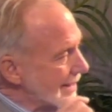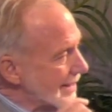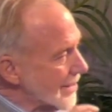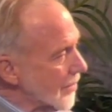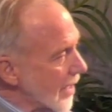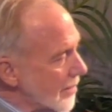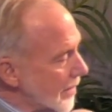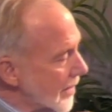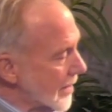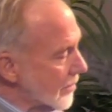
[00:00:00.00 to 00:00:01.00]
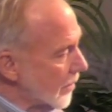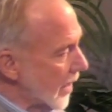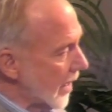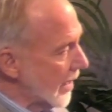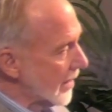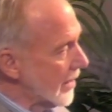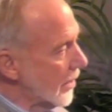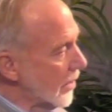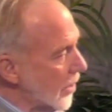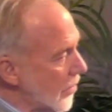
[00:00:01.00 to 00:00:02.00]
describe it this way. The
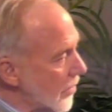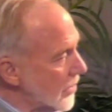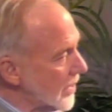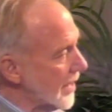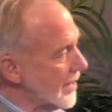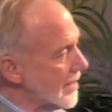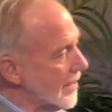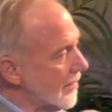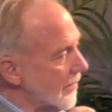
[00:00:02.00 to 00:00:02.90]
Logos is the